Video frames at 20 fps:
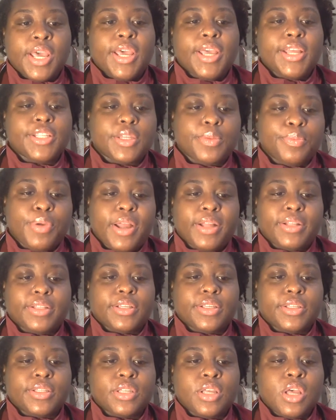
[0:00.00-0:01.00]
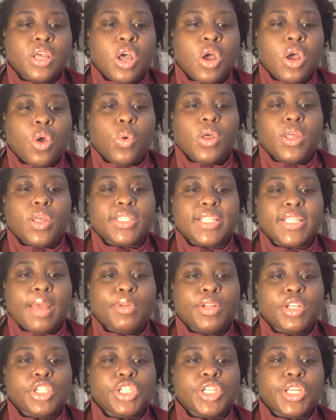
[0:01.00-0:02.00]
into practice while
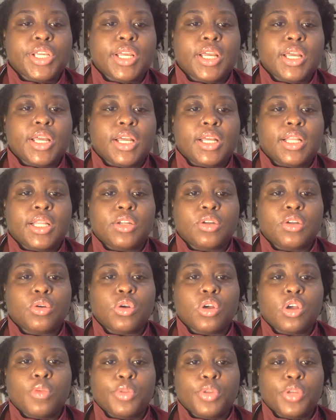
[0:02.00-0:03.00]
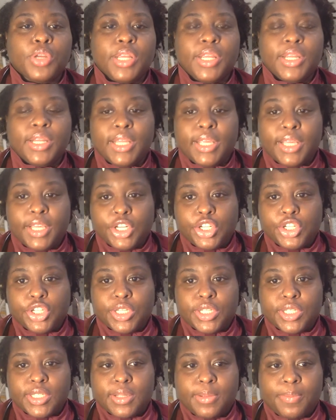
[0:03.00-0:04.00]
establishing a clinical community linkage
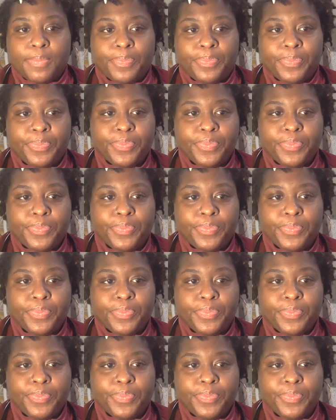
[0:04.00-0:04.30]
system.